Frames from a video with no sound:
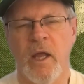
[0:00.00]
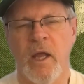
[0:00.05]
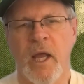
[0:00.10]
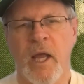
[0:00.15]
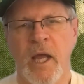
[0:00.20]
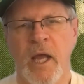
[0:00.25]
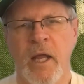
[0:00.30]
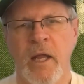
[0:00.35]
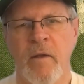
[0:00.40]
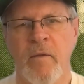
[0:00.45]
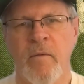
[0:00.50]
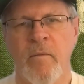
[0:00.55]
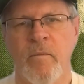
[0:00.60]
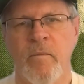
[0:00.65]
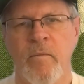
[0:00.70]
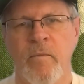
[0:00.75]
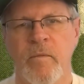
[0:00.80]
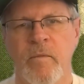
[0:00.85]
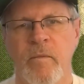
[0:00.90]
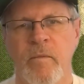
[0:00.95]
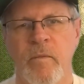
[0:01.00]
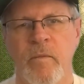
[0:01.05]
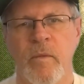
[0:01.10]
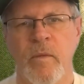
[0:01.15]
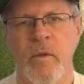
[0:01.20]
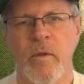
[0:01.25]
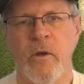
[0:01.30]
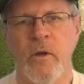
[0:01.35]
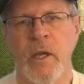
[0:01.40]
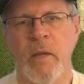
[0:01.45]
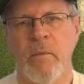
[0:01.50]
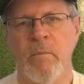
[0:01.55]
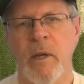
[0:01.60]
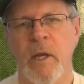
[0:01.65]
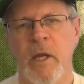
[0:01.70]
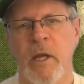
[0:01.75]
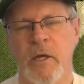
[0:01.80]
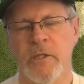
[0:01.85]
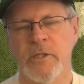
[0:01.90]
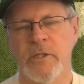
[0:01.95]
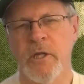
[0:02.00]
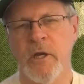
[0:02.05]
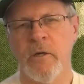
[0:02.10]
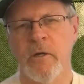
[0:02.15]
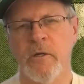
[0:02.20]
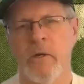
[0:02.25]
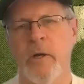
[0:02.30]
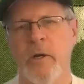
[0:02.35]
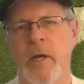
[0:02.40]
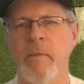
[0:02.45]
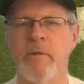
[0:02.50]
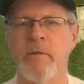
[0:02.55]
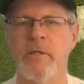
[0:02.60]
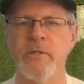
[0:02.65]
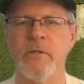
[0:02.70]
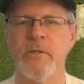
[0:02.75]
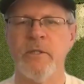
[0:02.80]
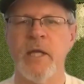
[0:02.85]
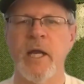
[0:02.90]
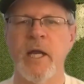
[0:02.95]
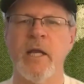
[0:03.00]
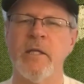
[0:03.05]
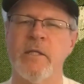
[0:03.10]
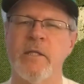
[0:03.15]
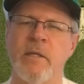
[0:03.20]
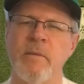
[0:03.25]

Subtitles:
And my youngest daughter, her name is Suzanne, and